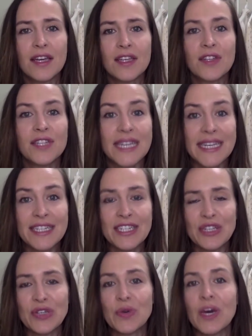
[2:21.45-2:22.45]
You'll need
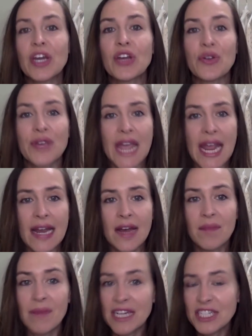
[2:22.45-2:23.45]
to create a
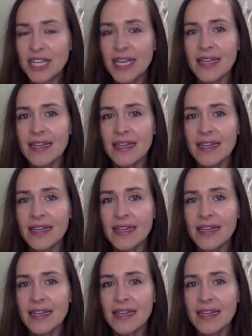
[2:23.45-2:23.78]
budget,